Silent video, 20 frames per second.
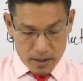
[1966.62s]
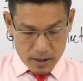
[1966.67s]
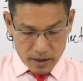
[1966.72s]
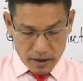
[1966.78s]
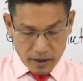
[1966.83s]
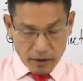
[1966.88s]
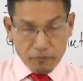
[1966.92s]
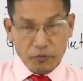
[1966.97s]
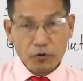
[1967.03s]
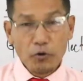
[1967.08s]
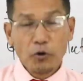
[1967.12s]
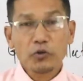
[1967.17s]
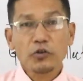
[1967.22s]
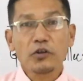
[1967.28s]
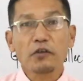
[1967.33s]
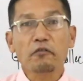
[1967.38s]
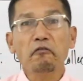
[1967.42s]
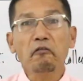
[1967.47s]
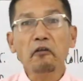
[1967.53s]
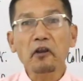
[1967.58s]
if you go to
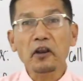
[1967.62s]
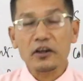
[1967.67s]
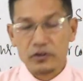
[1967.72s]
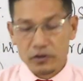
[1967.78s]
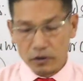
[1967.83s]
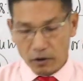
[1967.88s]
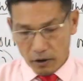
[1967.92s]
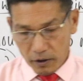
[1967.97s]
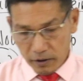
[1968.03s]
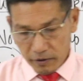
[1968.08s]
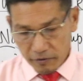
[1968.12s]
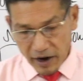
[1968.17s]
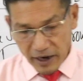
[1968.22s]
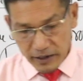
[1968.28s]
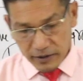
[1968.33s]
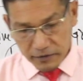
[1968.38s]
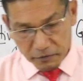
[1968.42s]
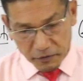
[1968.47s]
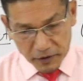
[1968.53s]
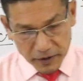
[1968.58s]
the fields,
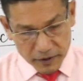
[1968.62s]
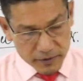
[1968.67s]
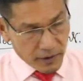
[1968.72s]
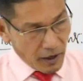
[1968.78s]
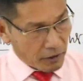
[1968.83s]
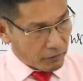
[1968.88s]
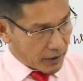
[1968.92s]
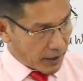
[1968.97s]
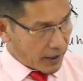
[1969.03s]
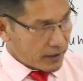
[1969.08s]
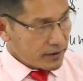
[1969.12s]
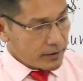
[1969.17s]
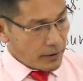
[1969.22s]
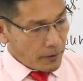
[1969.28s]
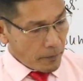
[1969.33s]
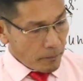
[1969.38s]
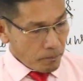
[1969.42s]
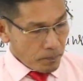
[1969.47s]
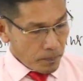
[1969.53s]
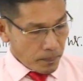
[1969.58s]
rice fields nowadays,
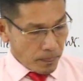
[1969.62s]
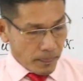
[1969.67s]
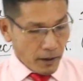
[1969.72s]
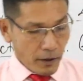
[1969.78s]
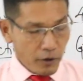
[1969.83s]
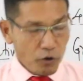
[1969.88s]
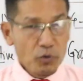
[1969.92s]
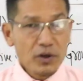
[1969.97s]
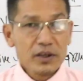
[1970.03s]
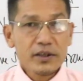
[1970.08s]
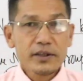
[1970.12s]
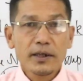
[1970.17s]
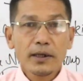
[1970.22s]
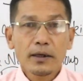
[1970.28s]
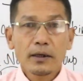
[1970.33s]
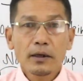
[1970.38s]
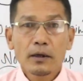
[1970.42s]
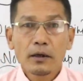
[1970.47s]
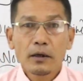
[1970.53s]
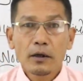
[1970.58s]
you will
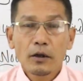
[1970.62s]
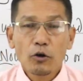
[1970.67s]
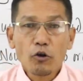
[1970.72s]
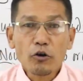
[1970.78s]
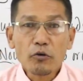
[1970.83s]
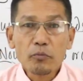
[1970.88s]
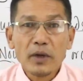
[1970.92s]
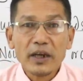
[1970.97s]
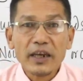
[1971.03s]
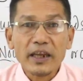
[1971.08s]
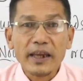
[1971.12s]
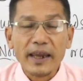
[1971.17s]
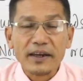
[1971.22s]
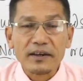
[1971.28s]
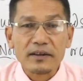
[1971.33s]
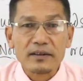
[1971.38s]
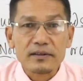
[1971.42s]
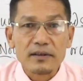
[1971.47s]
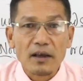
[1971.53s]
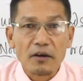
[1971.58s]
see lot many
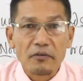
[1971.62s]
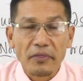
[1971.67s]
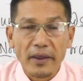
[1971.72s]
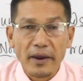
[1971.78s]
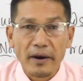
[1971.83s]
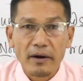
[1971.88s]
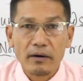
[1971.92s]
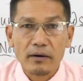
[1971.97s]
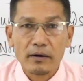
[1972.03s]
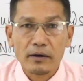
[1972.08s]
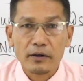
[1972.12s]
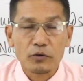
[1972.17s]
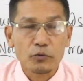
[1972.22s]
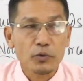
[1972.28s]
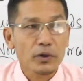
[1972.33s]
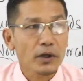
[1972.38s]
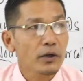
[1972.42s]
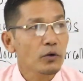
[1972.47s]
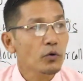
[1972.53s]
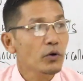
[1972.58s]
cattle out there.
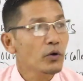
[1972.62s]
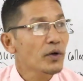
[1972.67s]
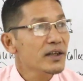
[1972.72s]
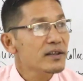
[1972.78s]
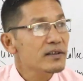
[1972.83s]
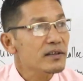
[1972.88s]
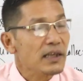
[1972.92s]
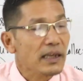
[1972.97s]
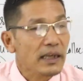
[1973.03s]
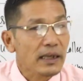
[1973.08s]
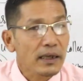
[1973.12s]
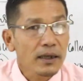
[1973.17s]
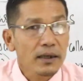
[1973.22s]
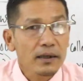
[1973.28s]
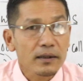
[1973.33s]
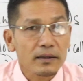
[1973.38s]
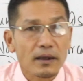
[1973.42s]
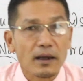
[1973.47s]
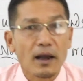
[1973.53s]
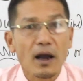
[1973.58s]
You can see
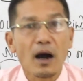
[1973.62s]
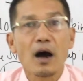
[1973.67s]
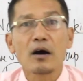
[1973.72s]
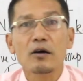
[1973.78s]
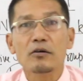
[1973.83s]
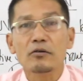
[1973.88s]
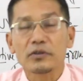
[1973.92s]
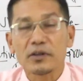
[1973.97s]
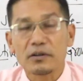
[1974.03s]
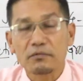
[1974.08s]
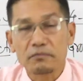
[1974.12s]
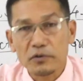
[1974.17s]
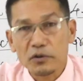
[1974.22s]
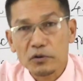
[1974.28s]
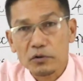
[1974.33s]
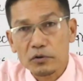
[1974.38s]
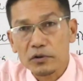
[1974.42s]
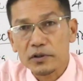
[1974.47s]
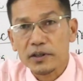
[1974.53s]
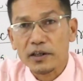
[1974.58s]
the cows and
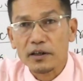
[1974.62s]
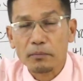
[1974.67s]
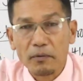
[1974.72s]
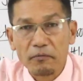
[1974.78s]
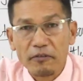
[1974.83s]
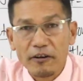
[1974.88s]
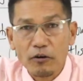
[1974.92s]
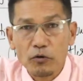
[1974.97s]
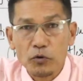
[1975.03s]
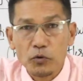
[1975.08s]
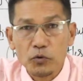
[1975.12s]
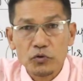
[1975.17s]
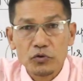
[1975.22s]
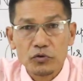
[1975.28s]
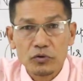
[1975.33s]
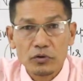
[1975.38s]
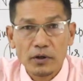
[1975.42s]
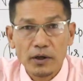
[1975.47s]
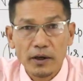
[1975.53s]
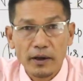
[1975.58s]
bulls and the
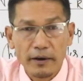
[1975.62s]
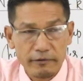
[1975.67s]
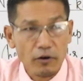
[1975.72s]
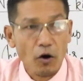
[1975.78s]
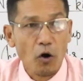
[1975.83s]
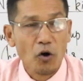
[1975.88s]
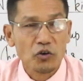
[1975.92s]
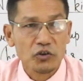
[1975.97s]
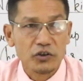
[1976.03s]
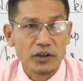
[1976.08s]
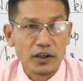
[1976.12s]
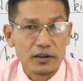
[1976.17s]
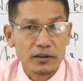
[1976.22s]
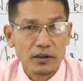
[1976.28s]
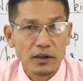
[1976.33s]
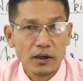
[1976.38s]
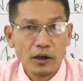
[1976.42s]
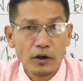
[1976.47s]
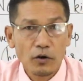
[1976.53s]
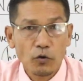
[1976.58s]
buffaloes, even horses.
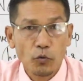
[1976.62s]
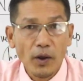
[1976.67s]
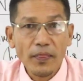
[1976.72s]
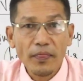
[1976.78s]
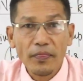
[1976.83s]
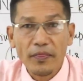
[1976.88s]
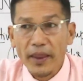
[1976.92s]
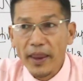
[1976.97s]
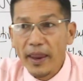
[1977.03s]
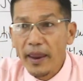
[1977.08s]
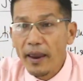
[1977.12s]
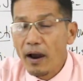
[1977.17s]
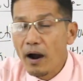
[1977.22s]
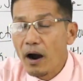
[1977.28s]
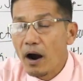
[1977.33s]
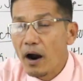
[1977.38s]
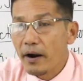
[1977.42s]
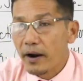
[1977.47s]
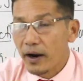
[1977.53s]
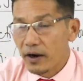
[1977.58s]
When they
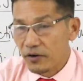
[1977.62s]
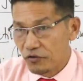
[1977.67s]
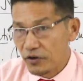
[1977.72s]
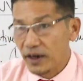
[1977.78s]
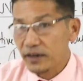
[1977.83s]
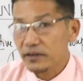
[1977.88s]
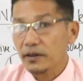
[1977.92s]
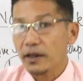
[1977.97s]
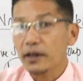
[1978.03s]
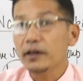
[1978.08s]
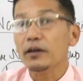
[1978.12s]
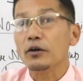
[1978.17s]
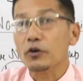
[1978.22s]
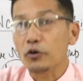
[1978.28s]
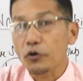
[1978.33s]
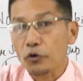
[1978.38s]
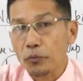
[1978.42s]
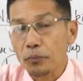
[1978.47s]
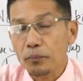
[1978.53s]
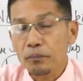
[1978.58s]
are addressed in a
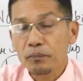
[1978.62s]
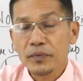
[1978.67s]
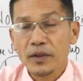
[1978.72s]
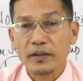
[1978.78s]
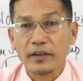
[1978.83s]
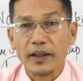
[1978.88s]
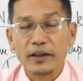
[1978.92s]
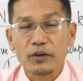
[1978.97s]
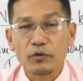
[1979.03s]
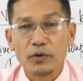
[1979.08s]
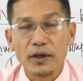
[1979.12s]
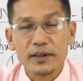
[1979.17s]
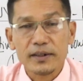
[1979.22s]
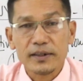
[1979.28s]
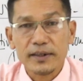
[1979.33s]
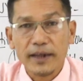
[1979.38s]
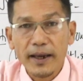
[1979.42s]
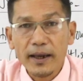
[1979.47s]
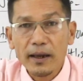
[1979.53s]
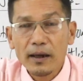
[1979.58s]
group, then you can
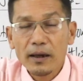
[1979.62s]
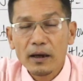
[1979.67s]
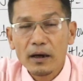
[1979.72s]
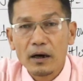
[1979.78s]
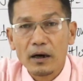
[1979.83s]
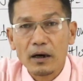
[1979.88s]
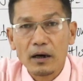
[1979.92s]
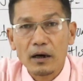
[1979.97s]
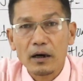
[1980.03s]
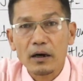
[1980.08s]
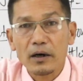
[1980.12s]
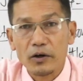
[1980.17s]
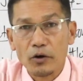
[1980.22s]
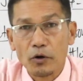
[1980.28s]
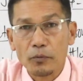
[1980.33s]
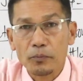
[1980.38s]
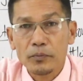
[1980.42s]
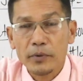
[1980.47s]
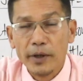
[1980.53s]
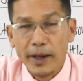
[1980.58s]
say a herd
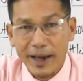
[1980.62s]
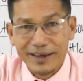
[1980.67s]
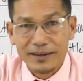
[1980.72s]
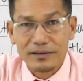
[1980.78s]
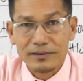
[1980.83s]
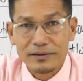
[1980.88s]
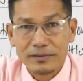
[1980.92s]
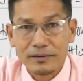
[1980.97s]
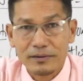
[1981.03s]
of cattle.